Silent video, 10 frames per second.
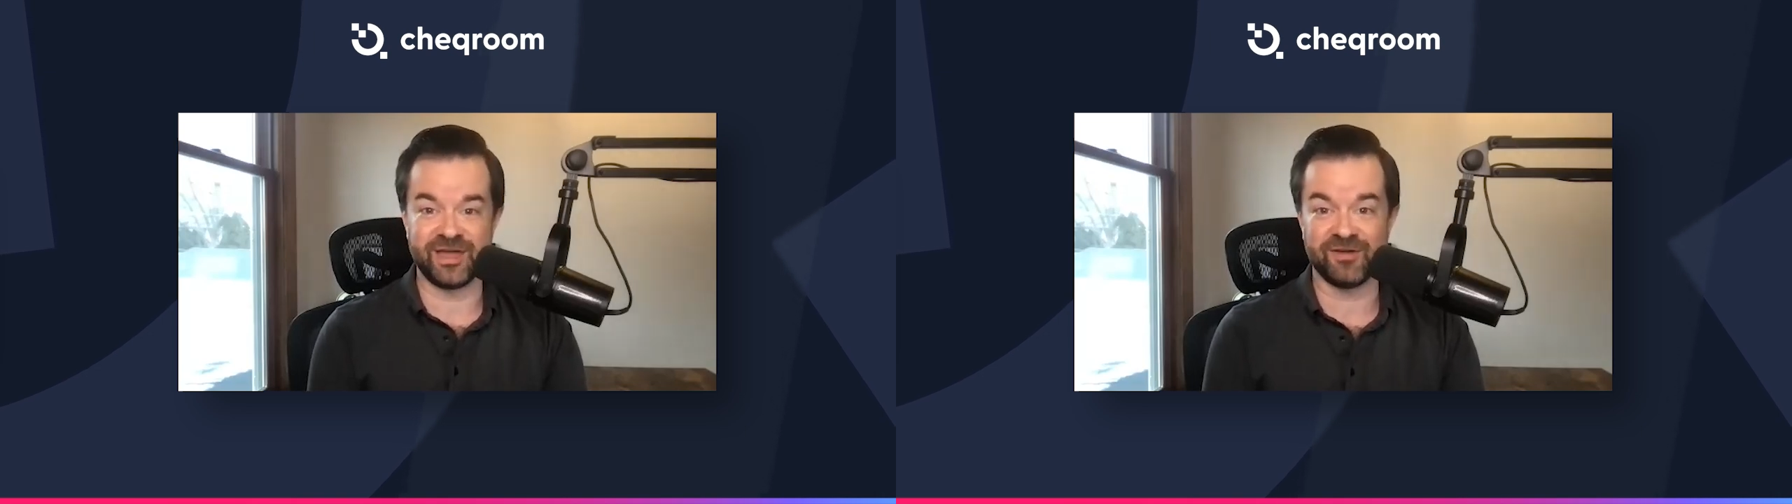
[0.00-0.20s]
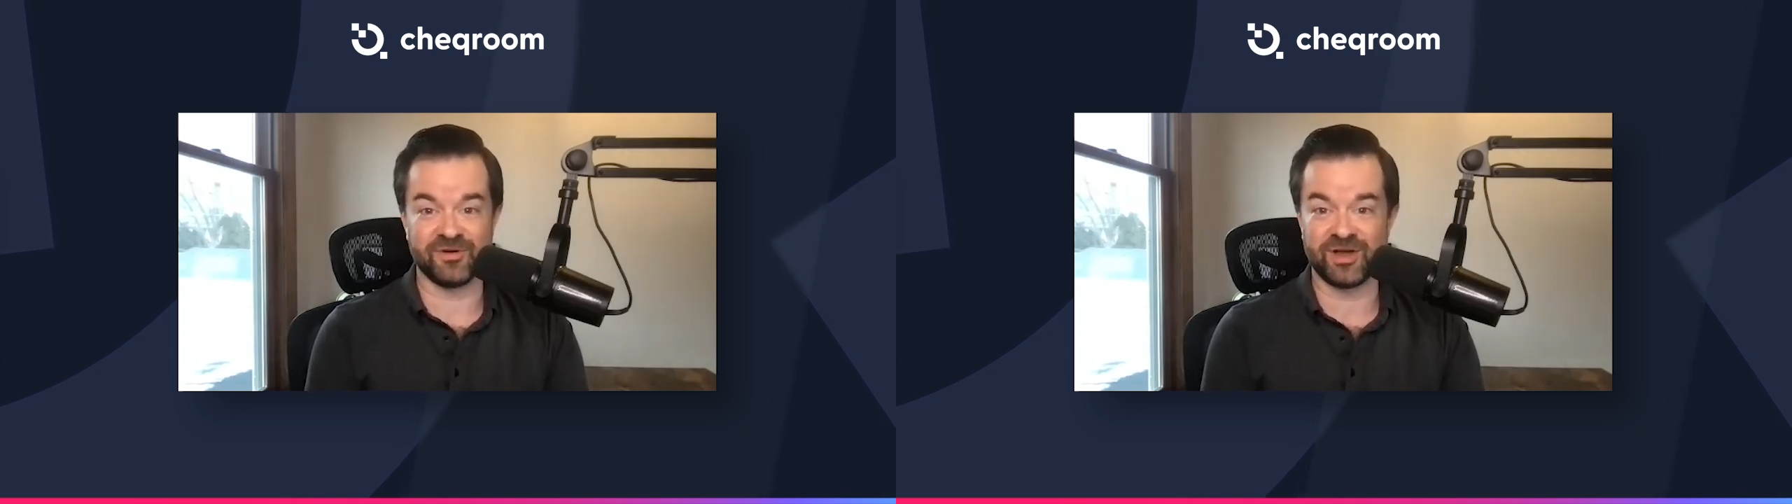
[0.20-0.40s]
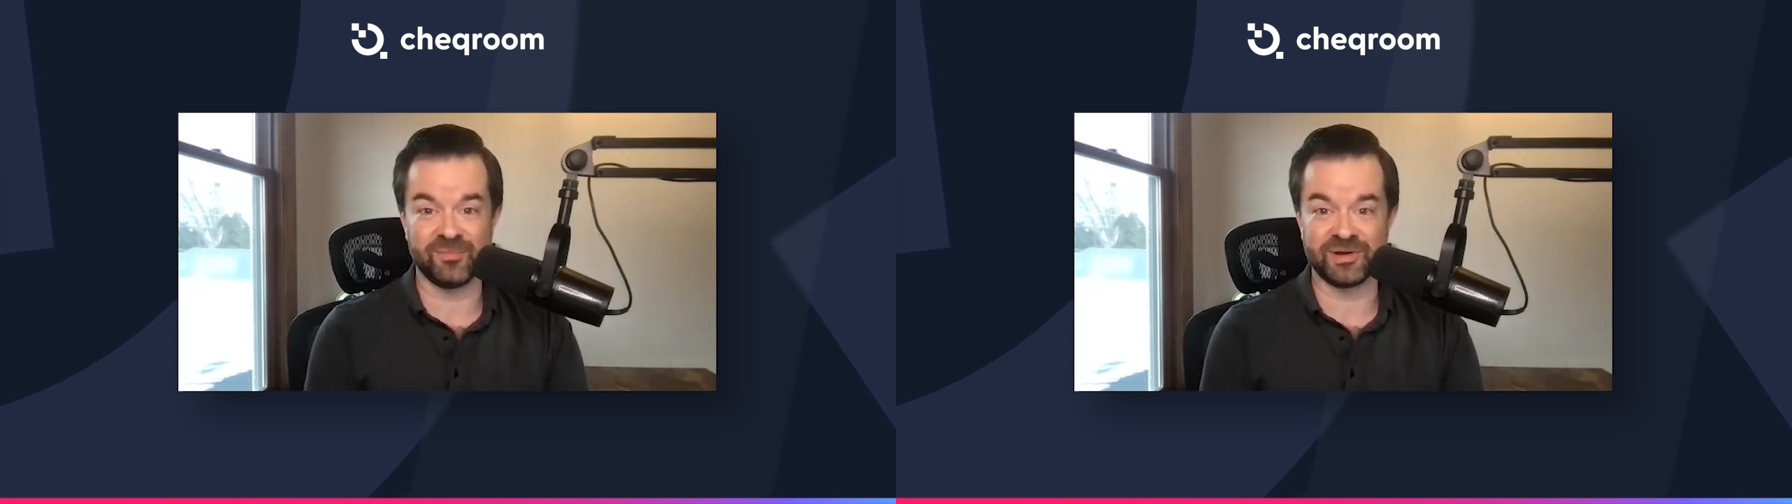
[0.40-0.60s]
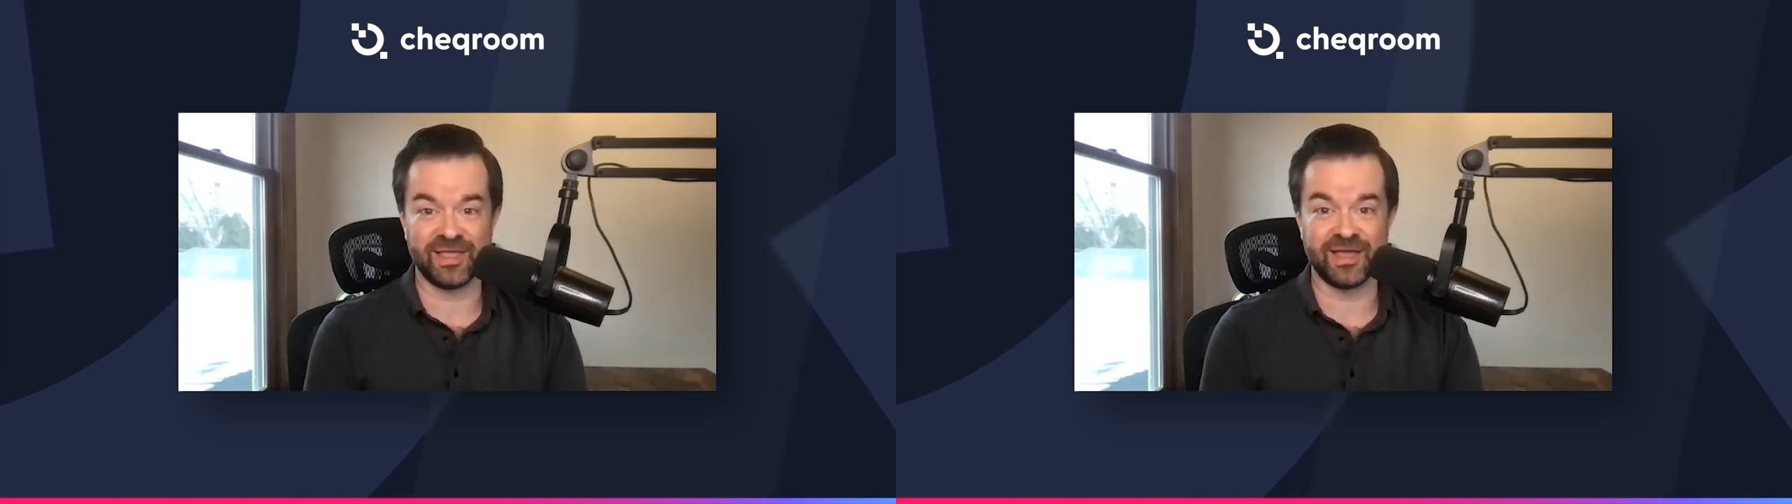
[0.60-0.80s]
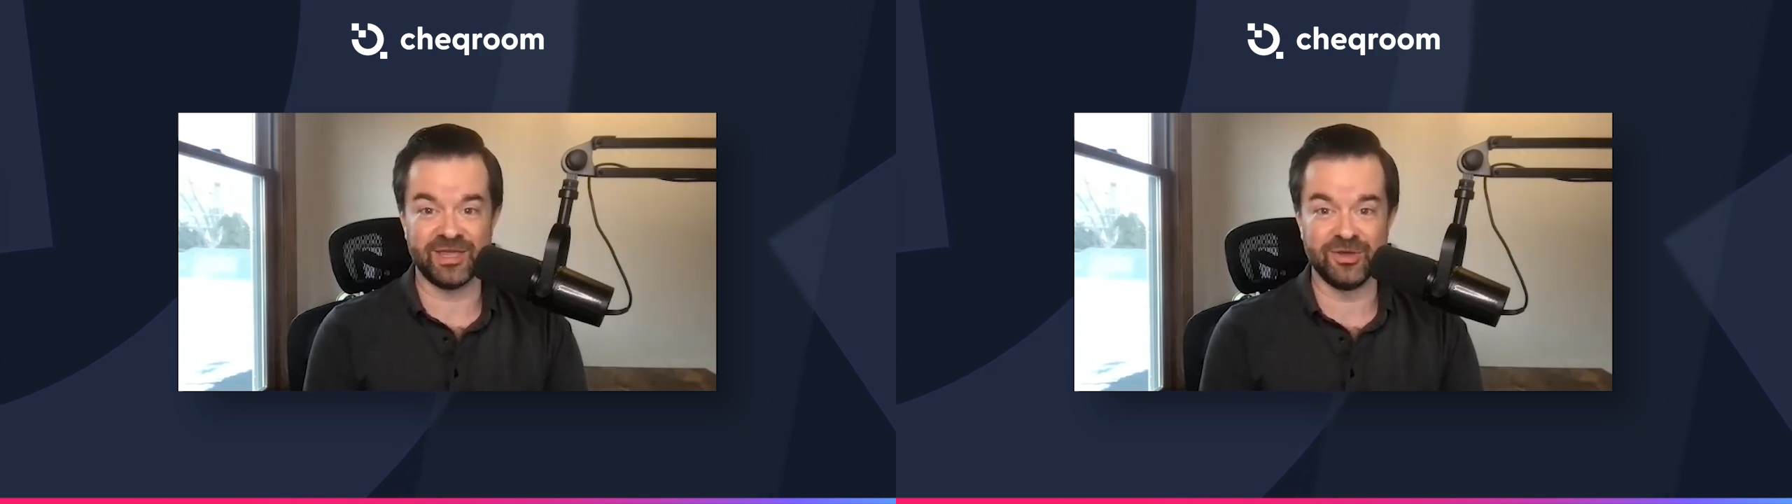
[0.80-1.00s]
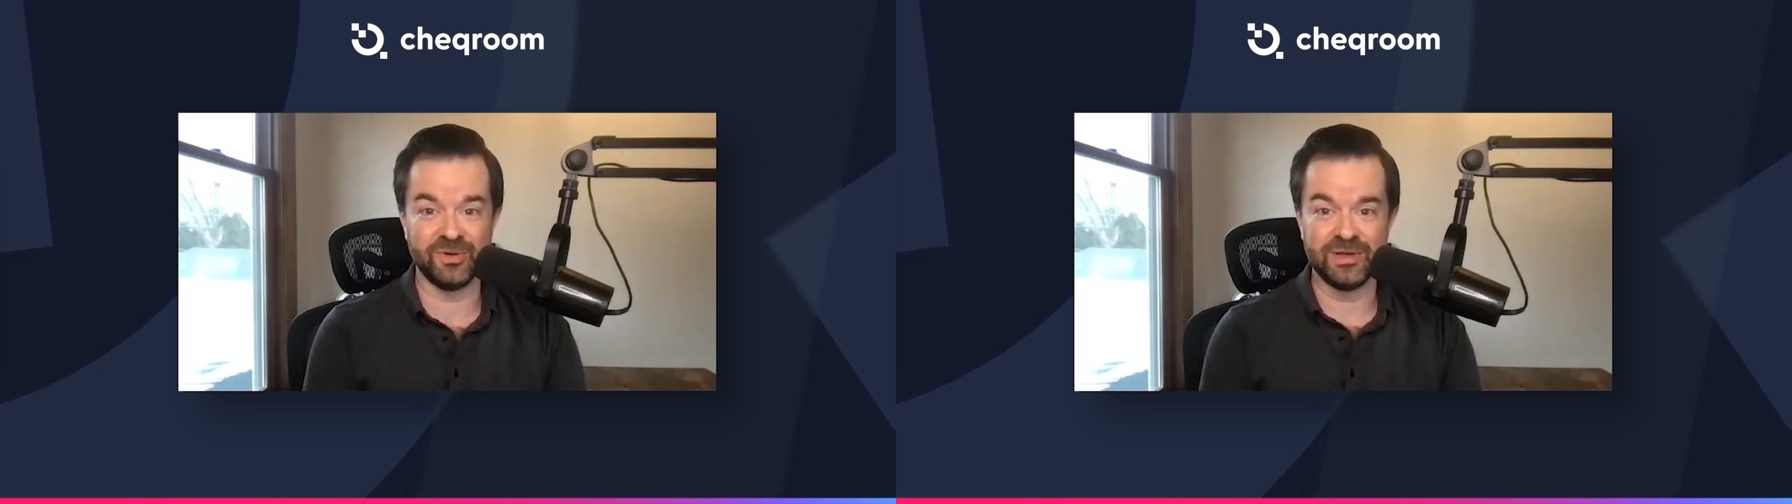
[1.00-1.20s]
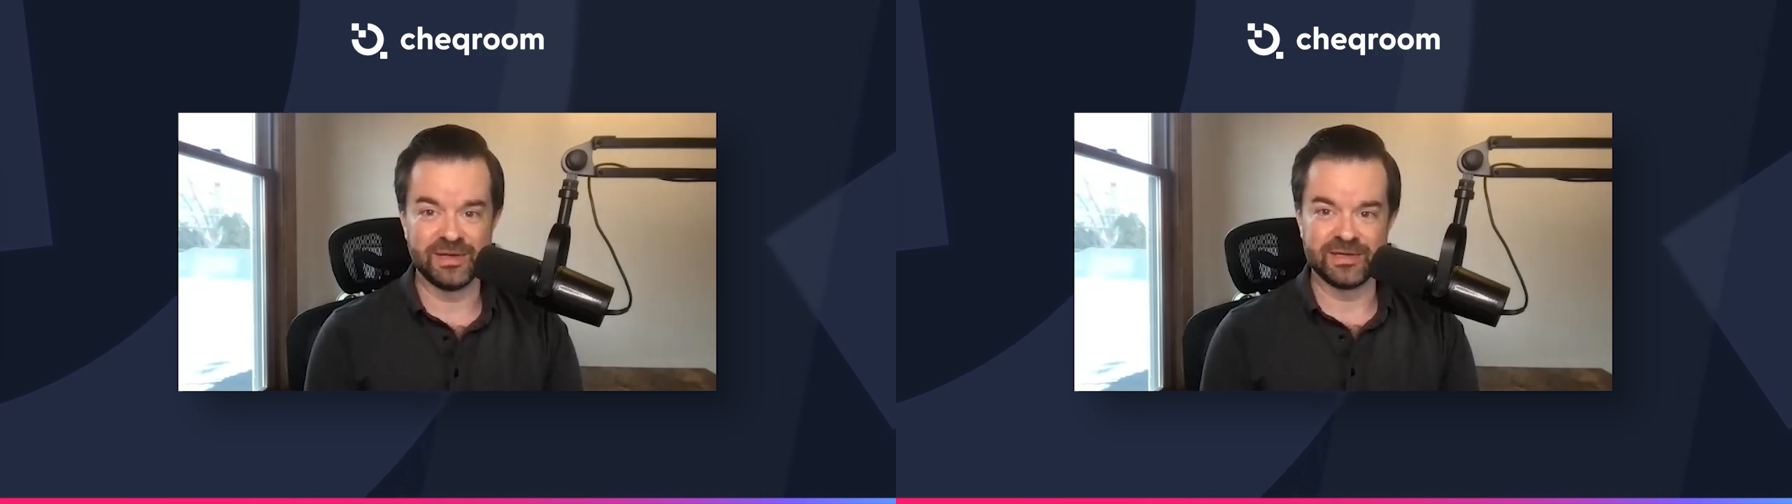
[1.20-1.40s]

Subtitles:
there for a company like you